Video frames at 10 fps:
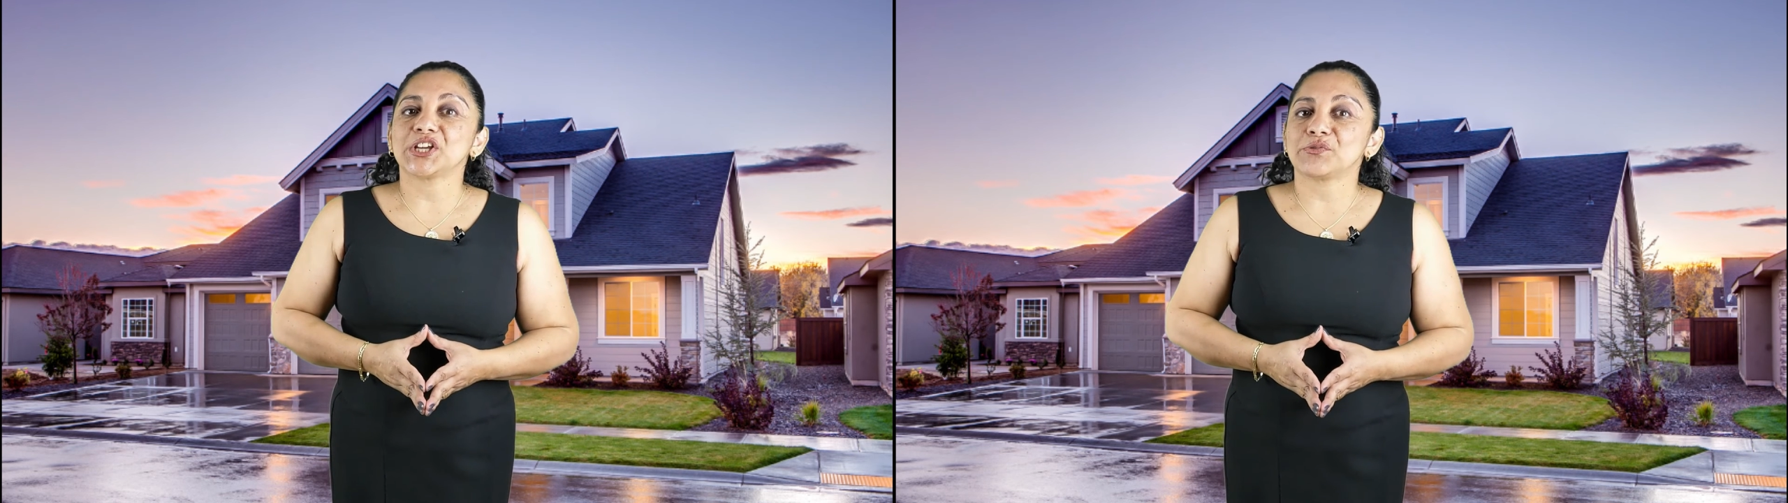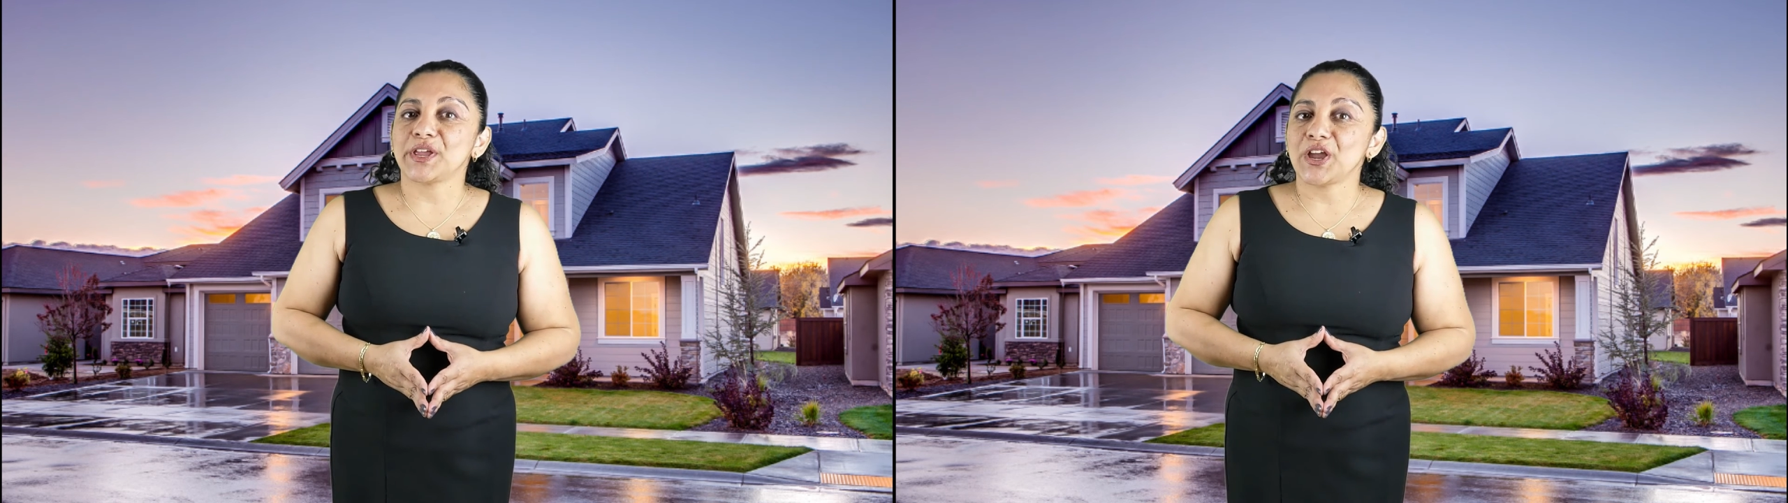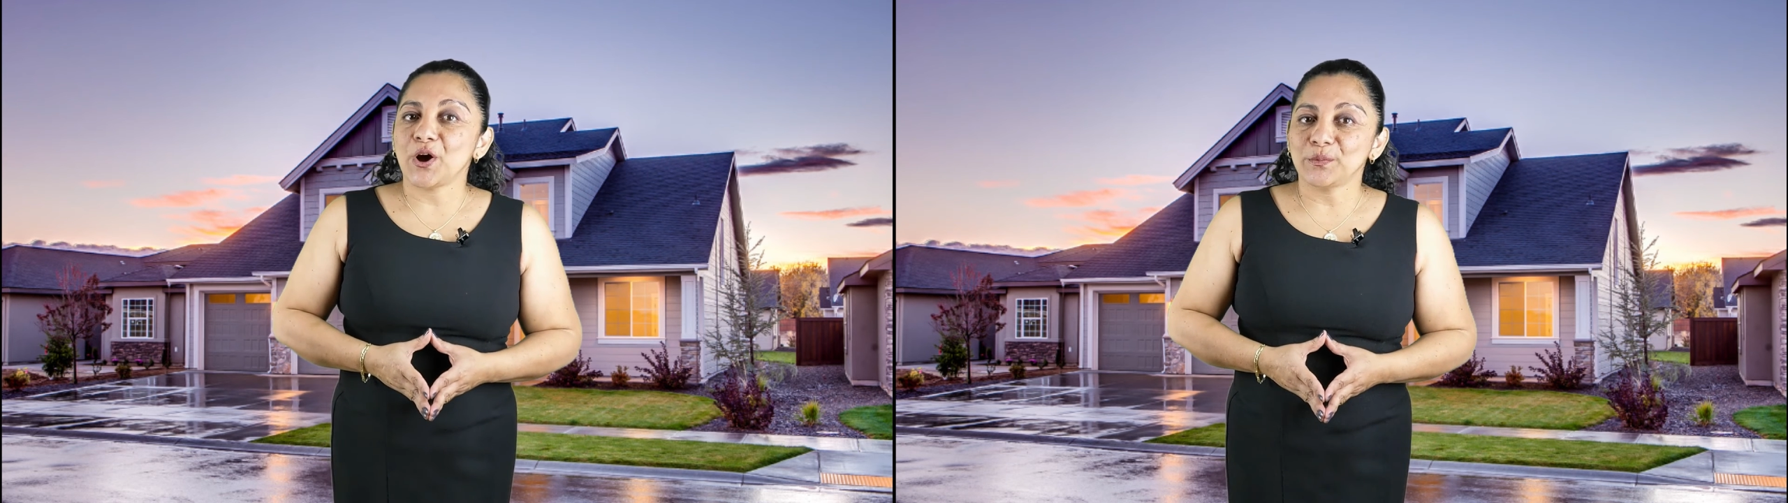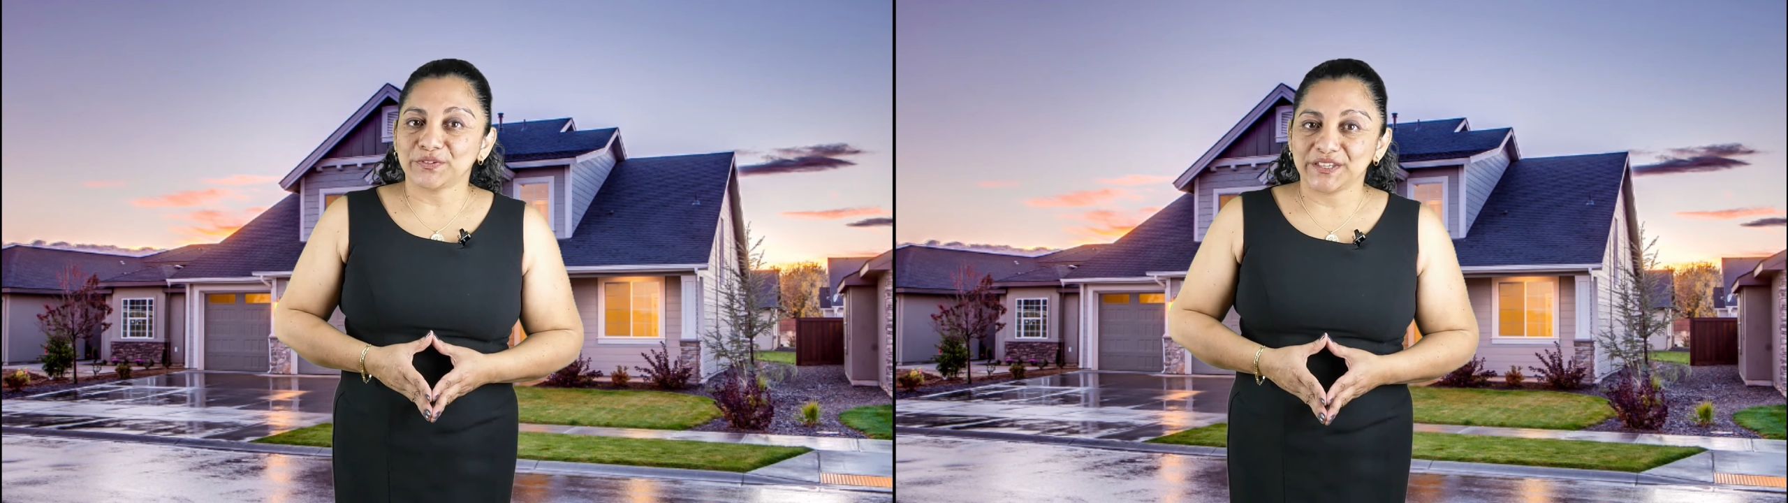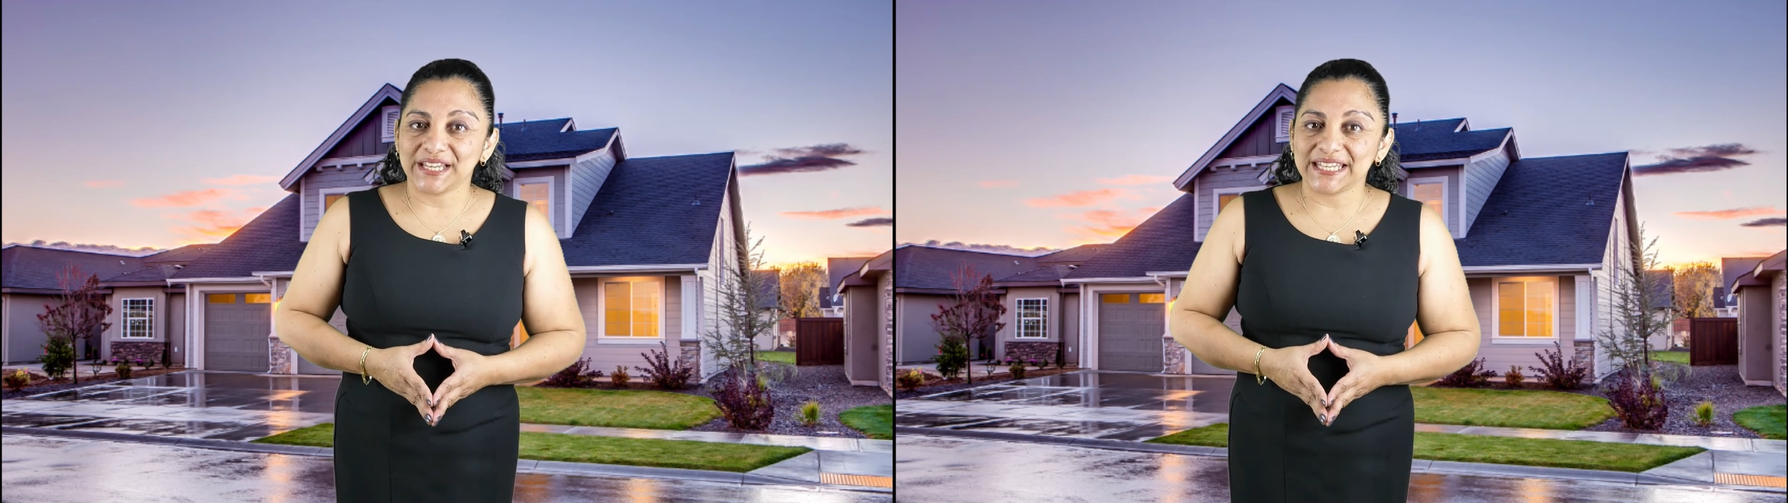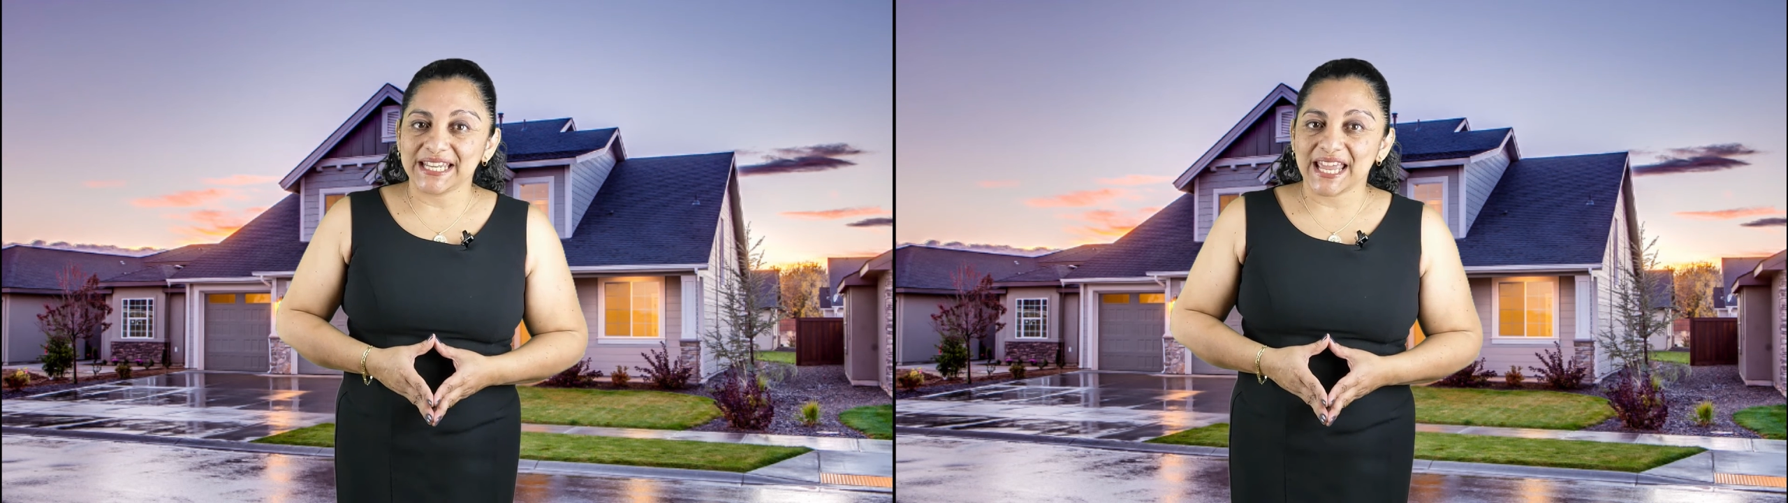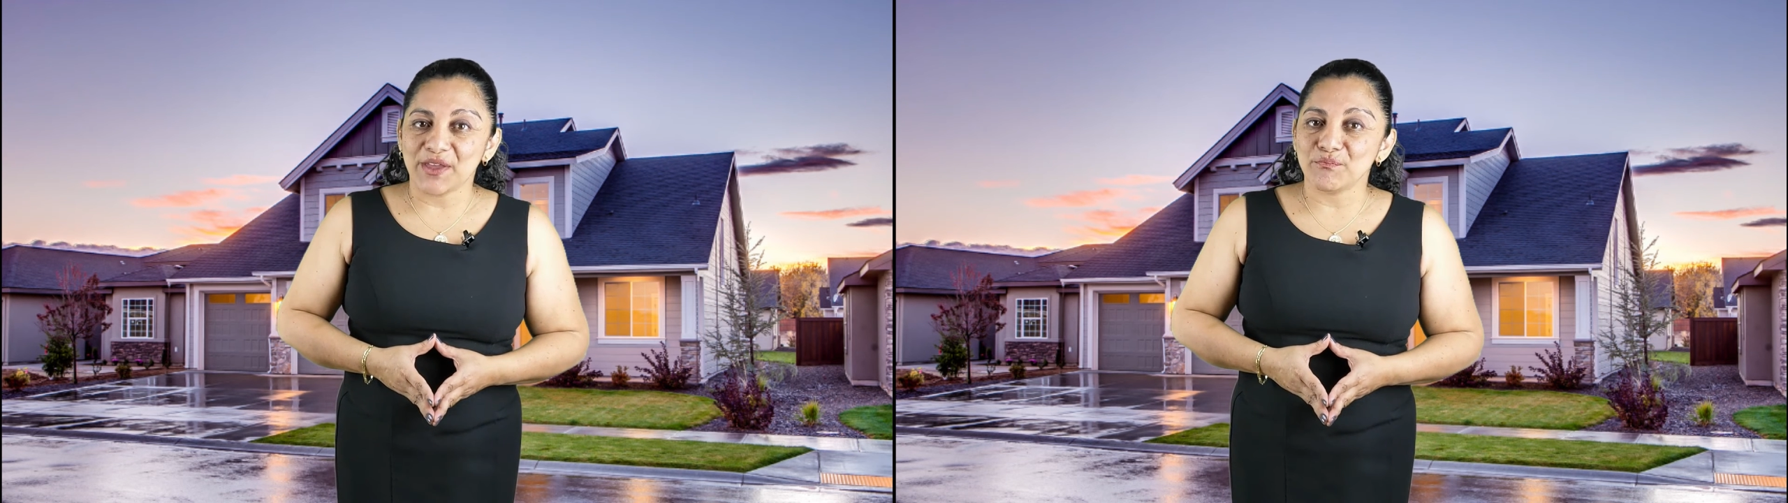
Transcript: it a great home selling